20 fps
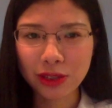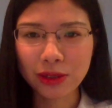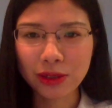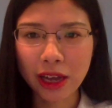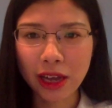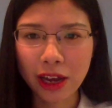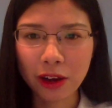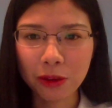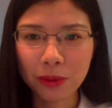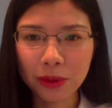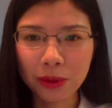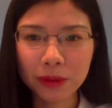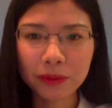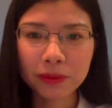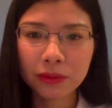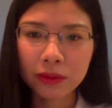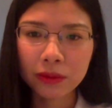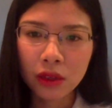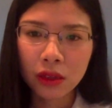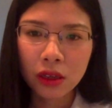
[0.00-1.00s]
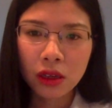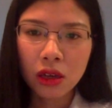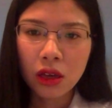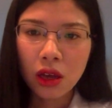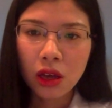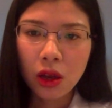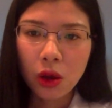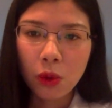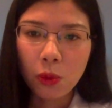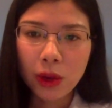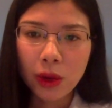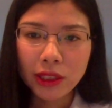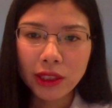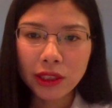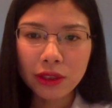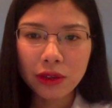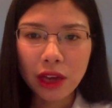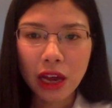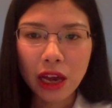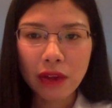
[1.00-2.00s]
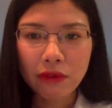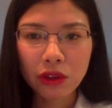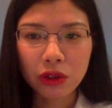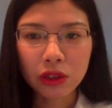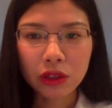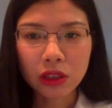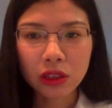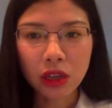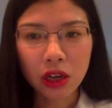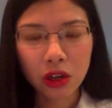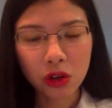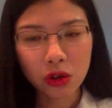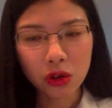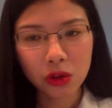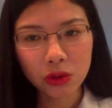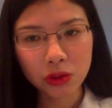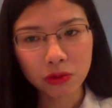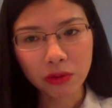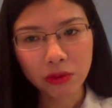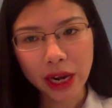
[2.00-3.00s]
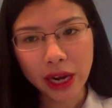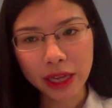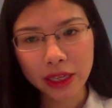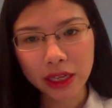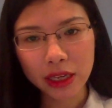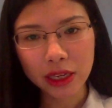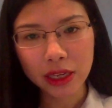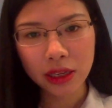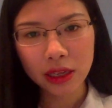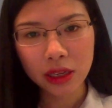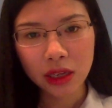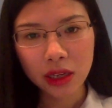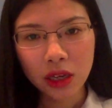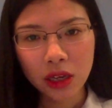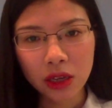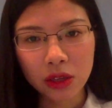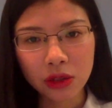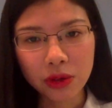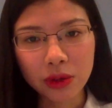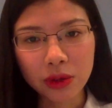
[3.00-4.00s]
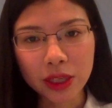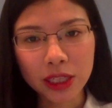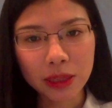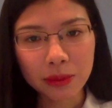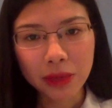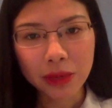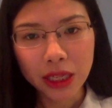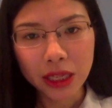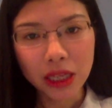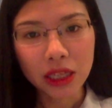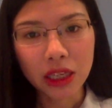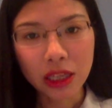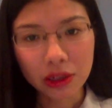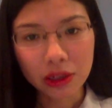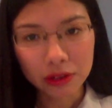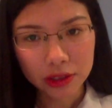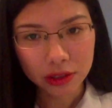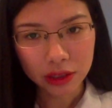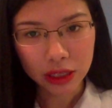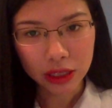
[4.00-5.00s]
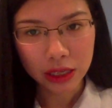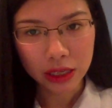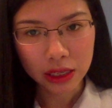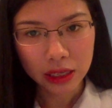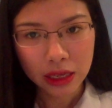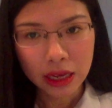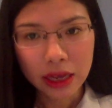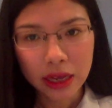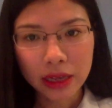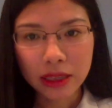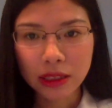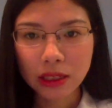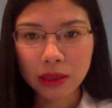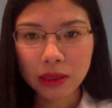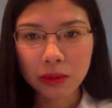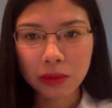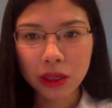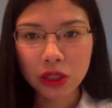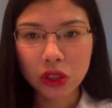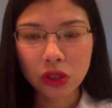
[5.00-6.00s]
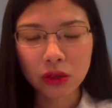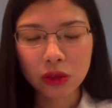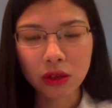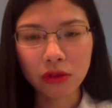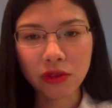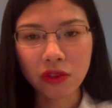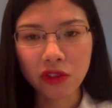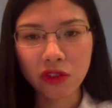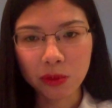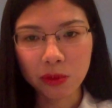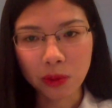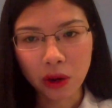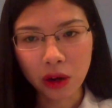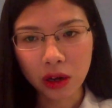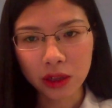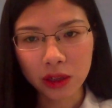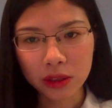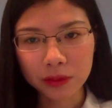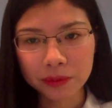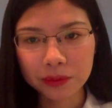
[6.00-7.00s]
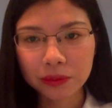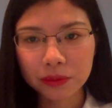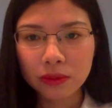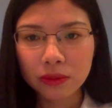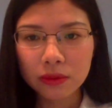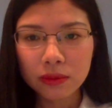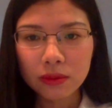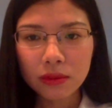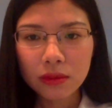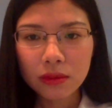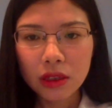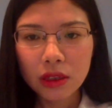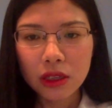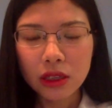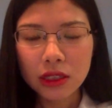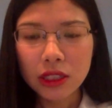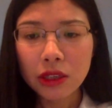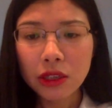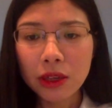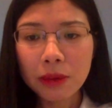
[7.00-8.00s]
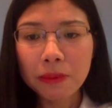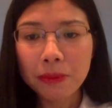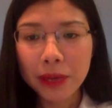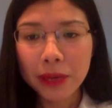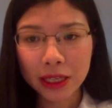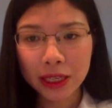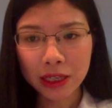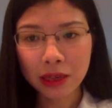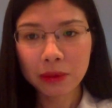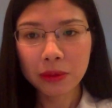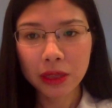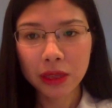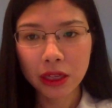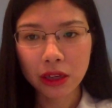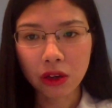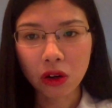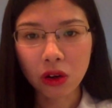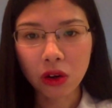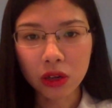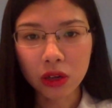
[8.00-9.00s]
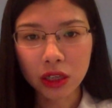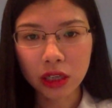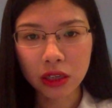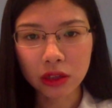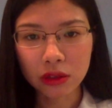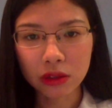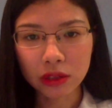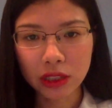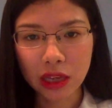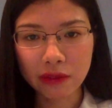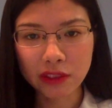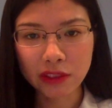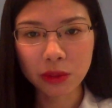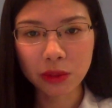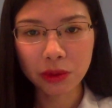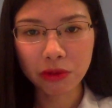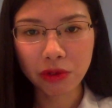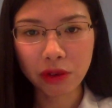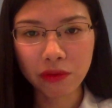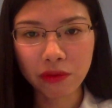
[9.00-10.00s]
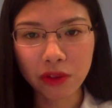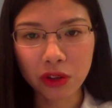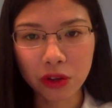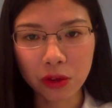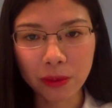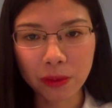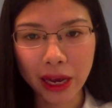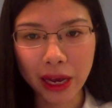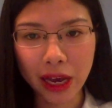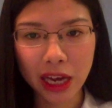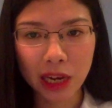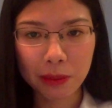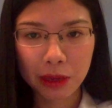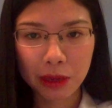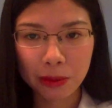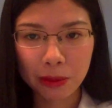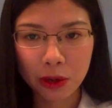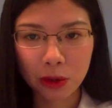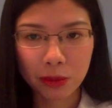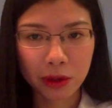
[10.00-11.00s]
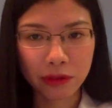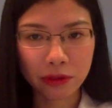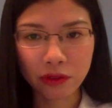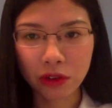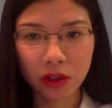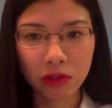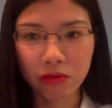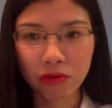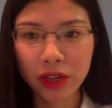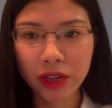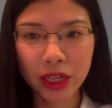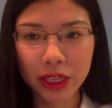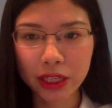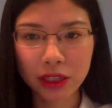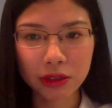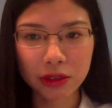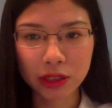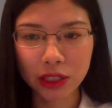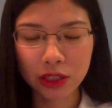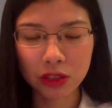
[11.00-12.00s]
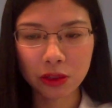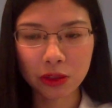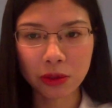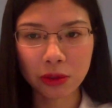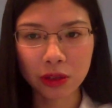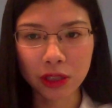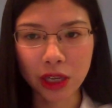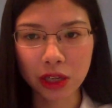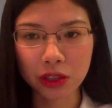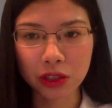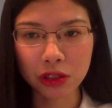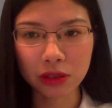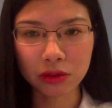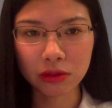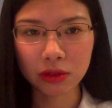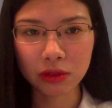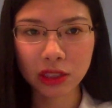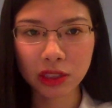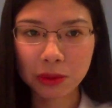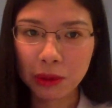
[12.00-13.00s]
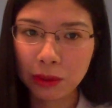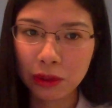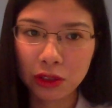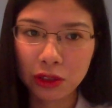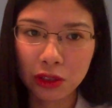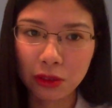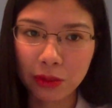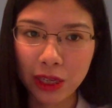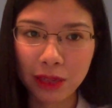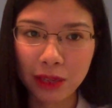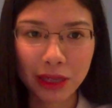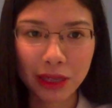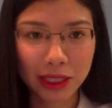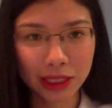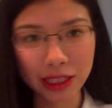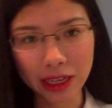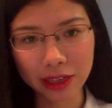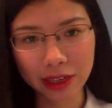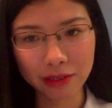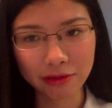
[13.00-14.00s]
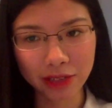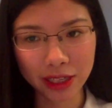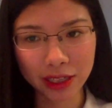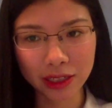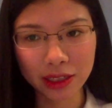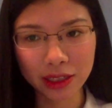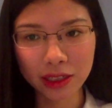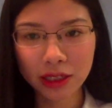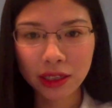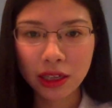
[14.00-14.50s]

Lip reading: to help. Once you have your code ready, you will commit it locally and submit to a review board. So in big company, all codes have to be reviewed by other people before it really goes into production, because people do make mistakes, right?